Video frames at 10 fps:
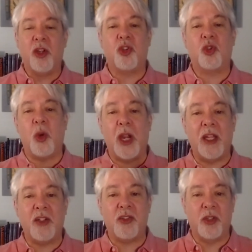
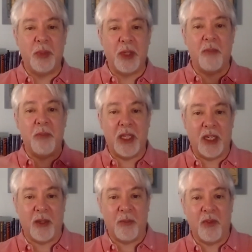trains to be a
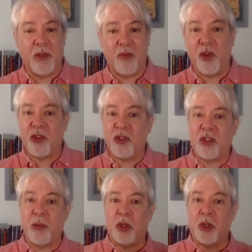medium versus
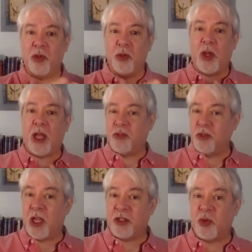someone who has
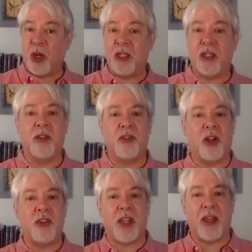not trained and
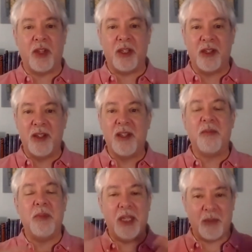starts having
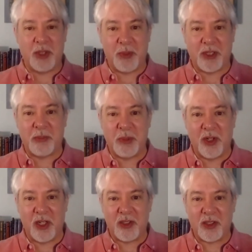mediumship
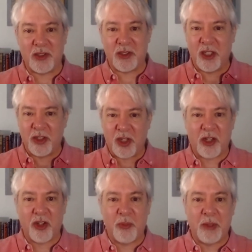experiences. Can you talk a
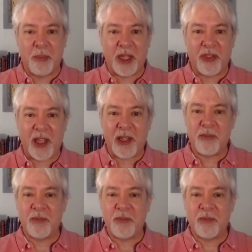little bit about that?